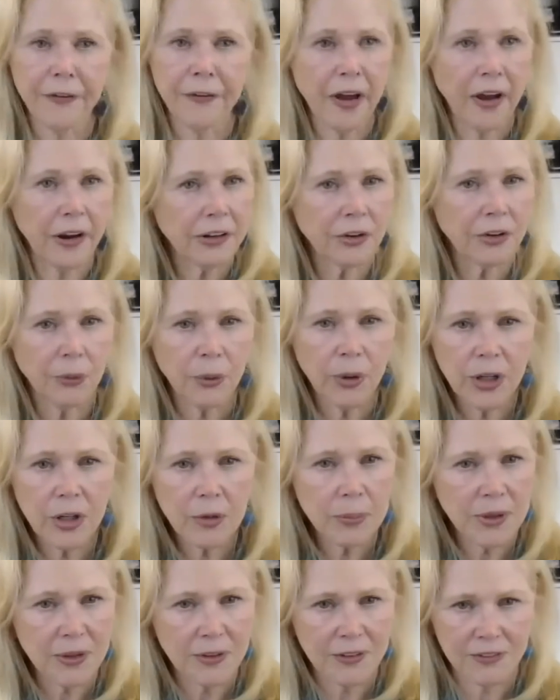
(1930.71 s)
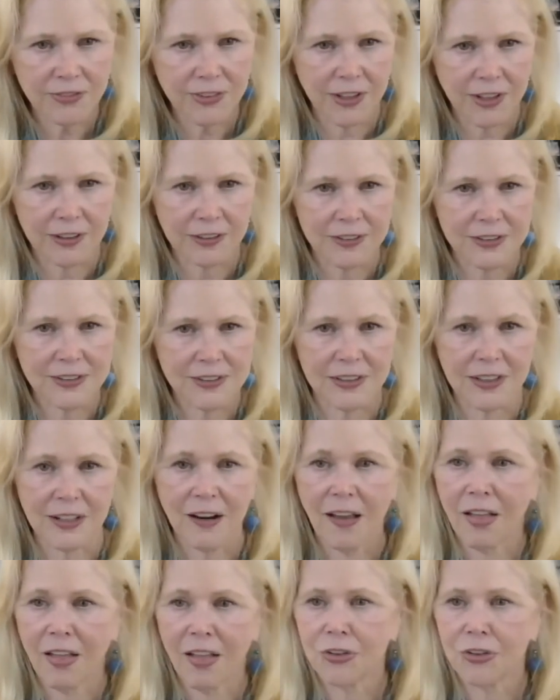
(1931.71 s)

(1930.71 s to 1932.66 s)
not going to be the final scene.